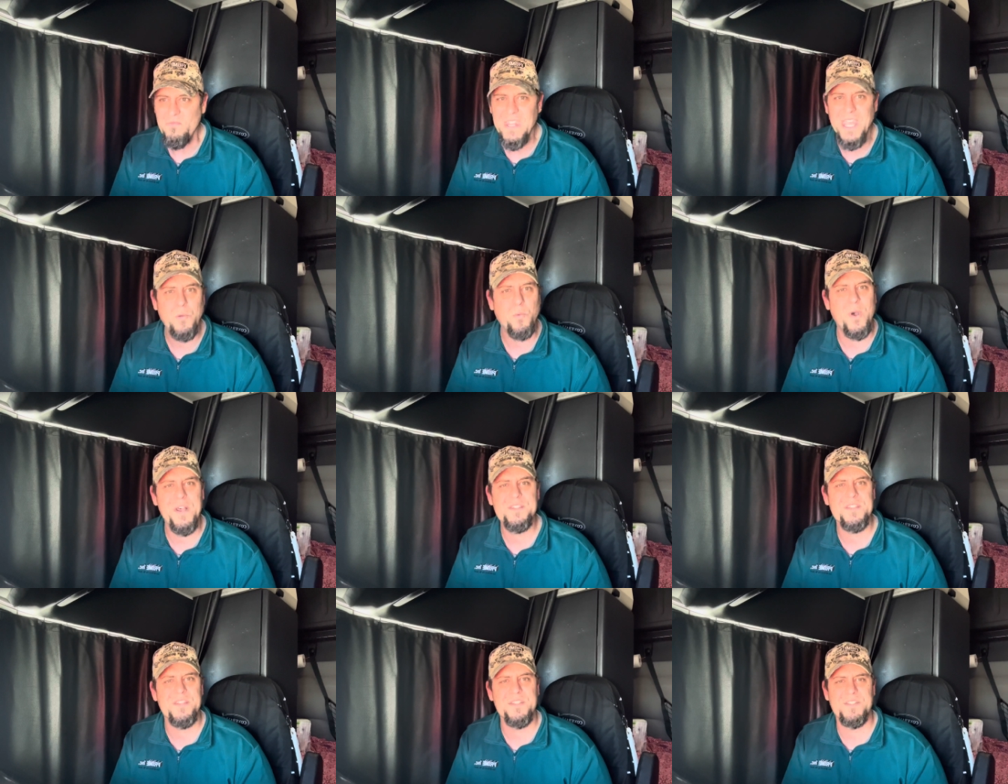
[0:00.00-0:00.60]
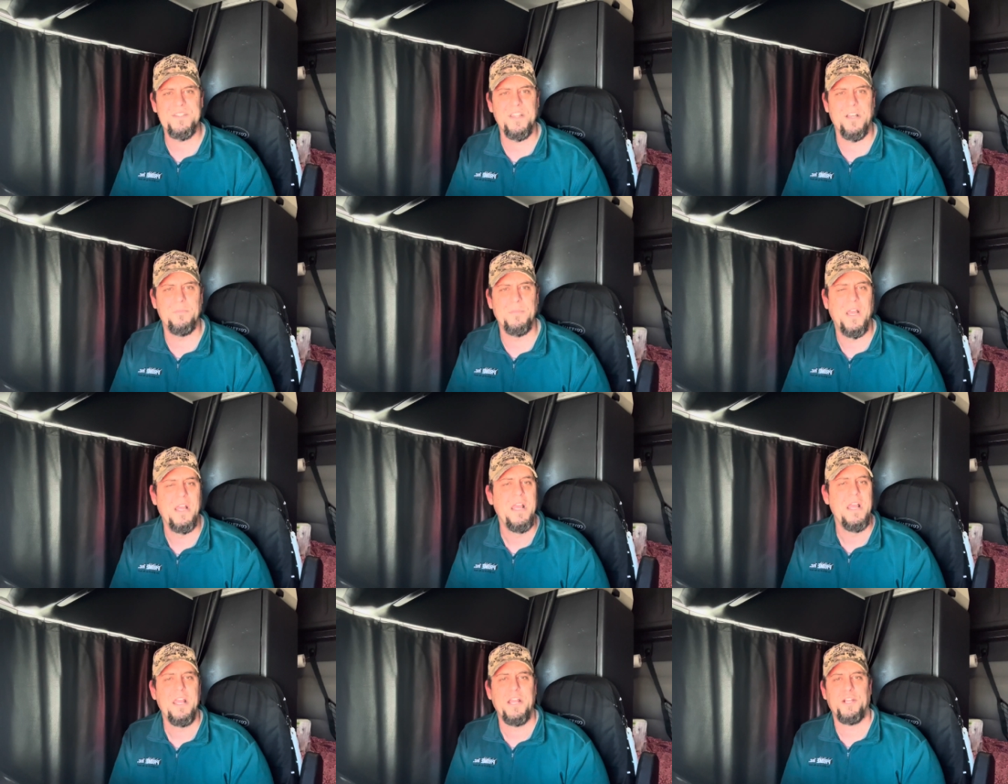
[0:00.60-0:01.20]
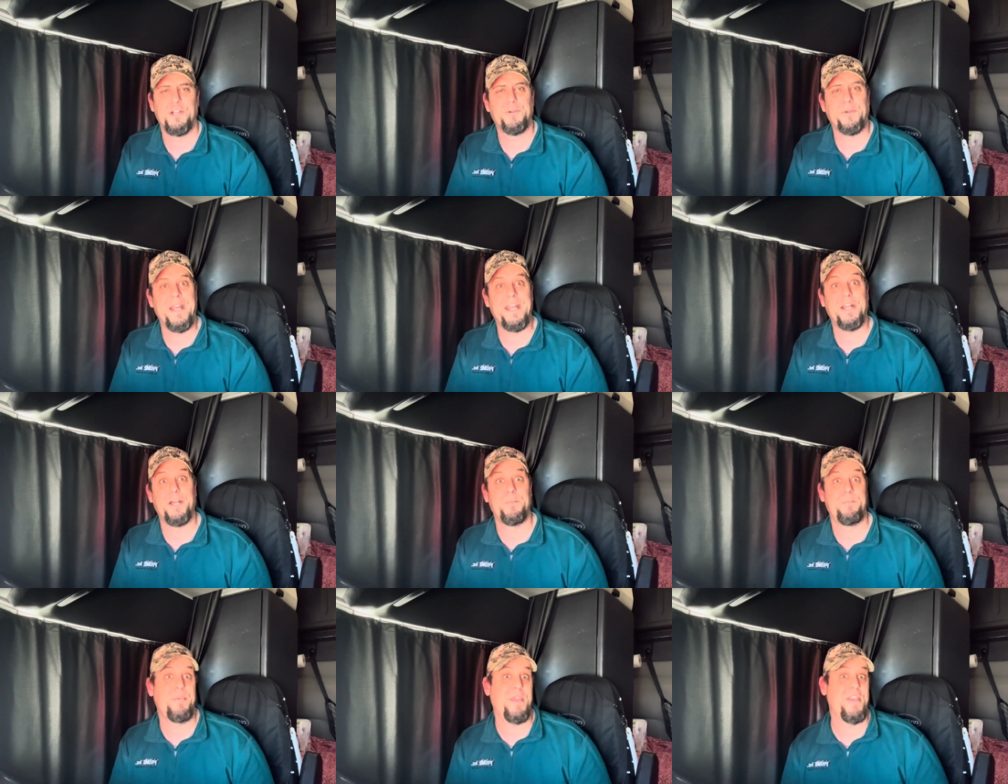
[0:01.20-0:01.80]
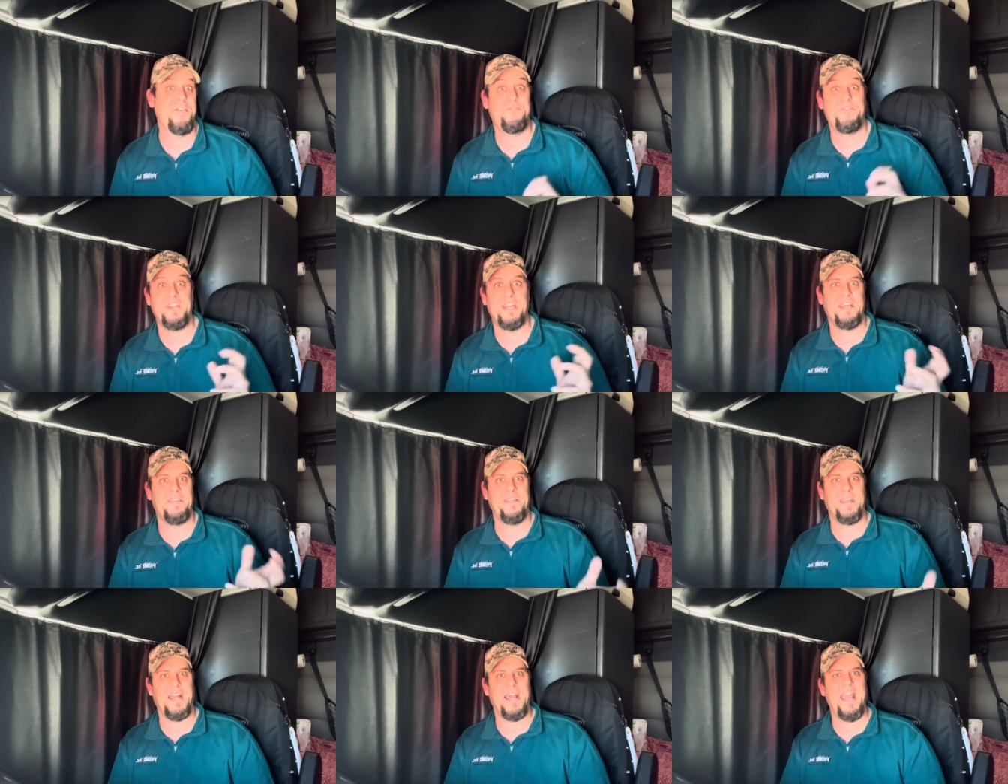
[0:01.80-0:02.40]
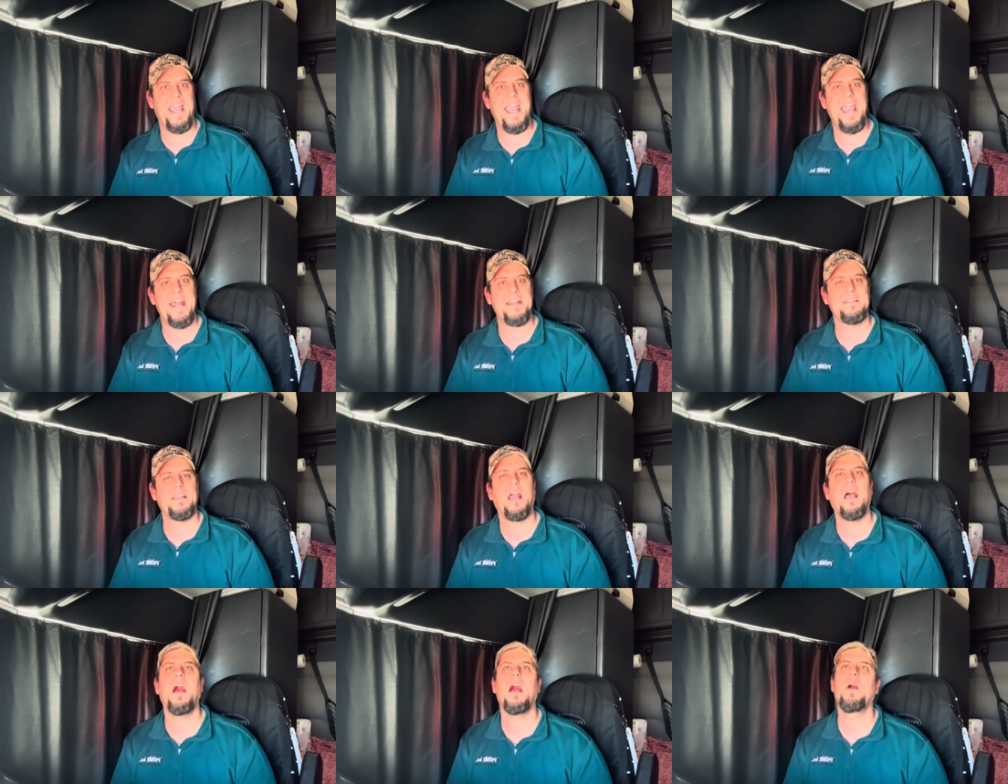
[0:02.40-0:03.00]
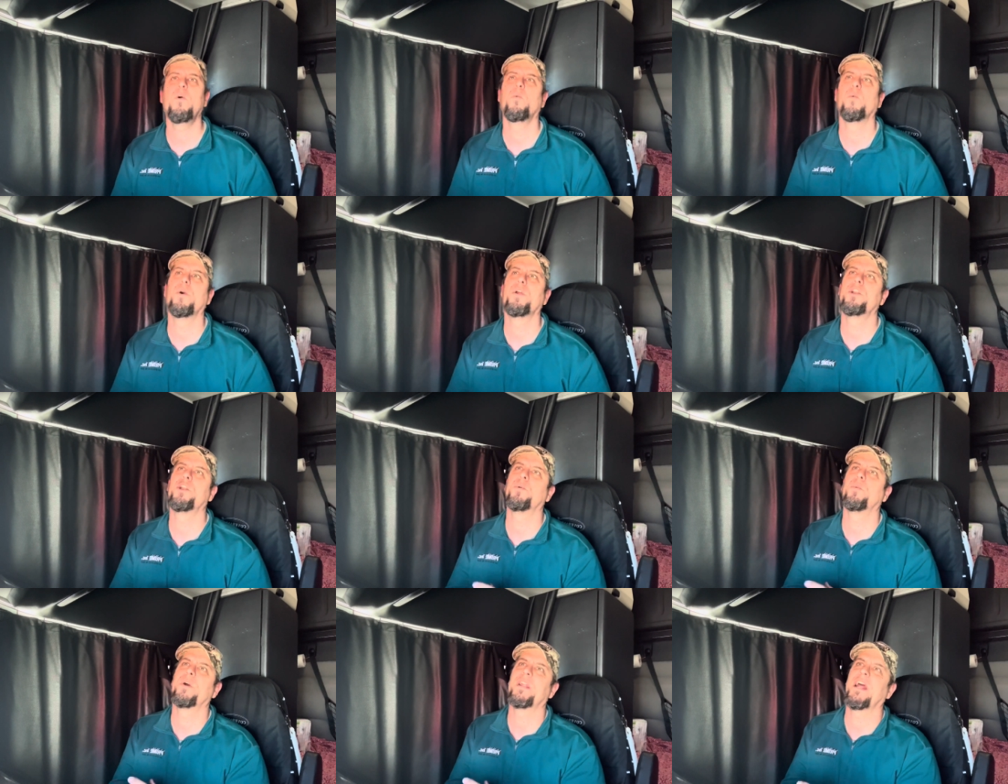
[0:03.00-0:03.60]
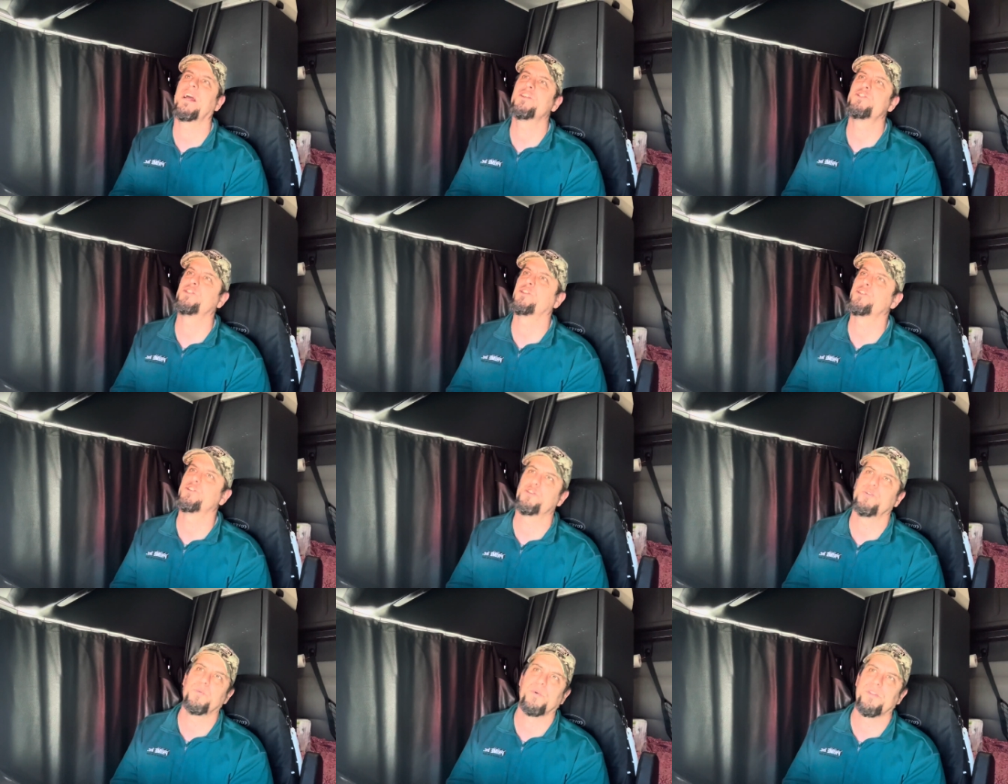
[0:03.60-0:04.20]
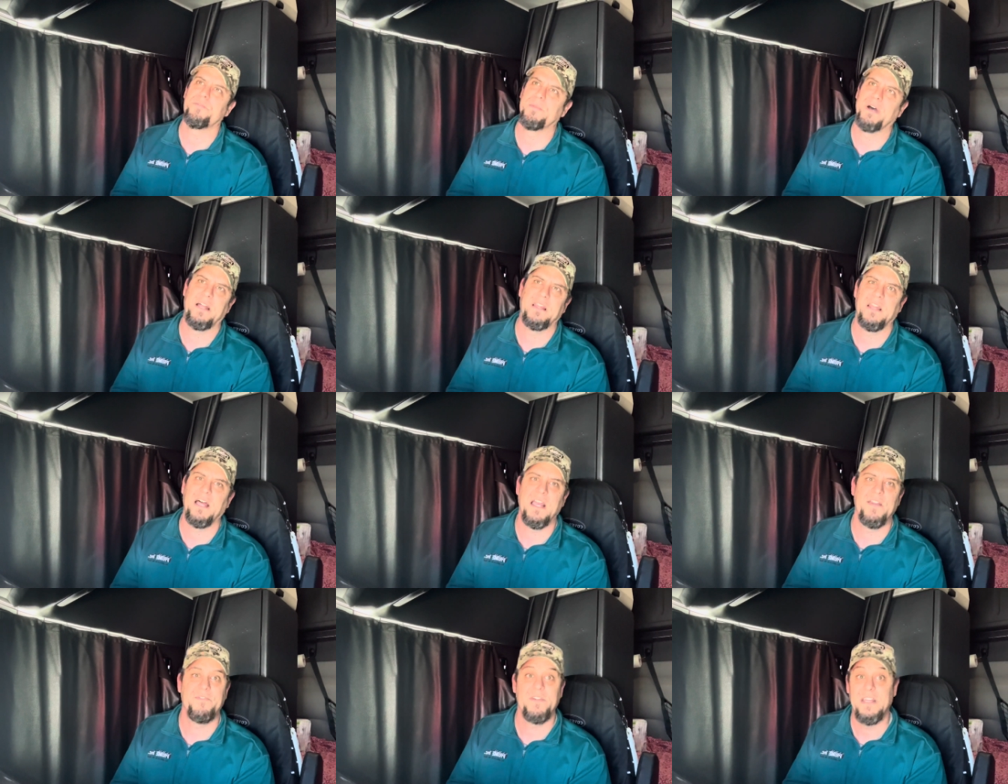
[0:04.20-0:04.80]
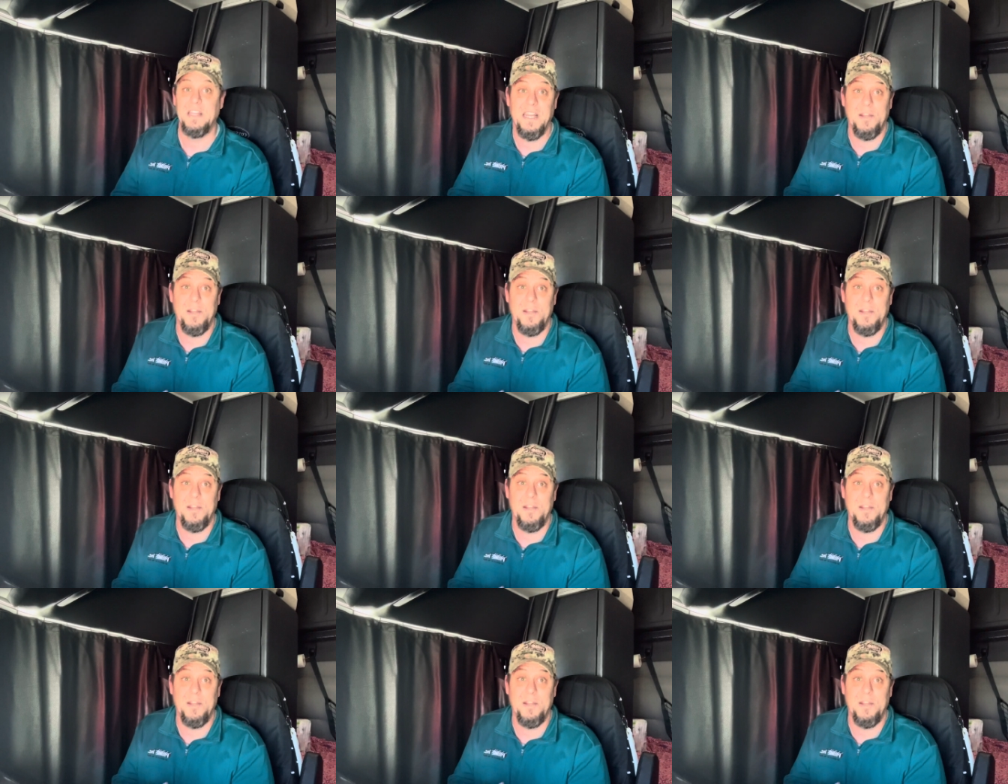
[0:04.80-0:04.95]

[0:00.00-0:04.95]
It wasn't some great epiphany that I had, like, oh, I wonder what I shall do with my life.